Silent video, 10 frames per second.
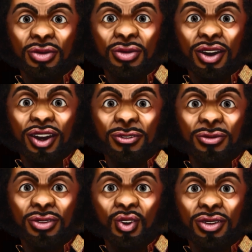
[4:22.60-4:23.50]
The
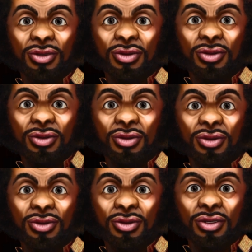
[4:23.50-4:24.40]
resolution.
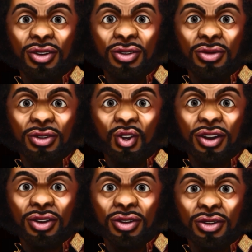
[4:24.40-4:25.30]

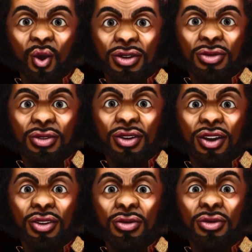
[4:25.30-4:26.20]
Simply put,
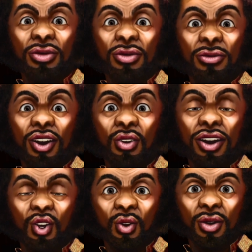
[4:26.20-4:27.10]

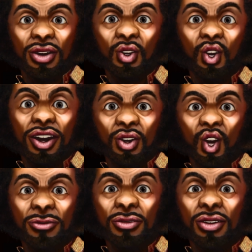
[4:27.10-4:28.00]
resolution in a sex
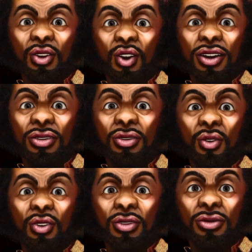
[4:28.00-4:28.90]
story is the way the
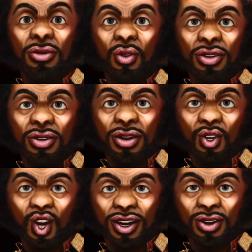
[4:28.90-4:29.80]
characters deal with the
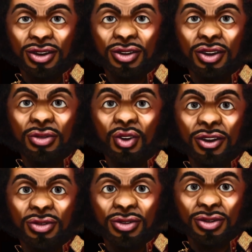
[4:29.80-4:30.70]
sexual tension.
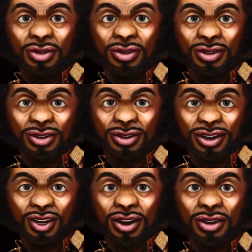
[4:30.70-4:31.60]
For
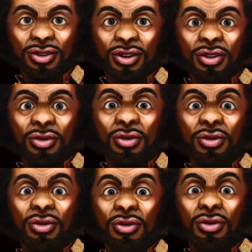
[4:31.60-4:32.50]
example,
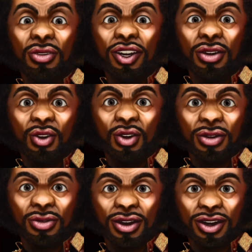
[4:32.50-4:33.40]
Susan
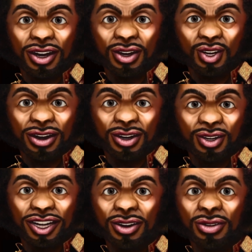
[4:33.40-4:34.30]
often resolves
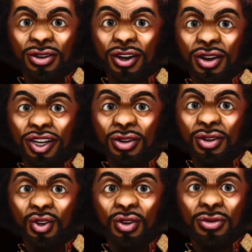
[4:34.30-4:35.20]
sexual tension by
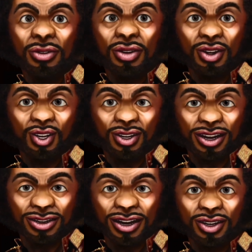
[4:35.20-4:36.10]
finding a
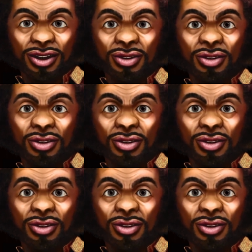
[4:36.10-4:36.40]
stranger.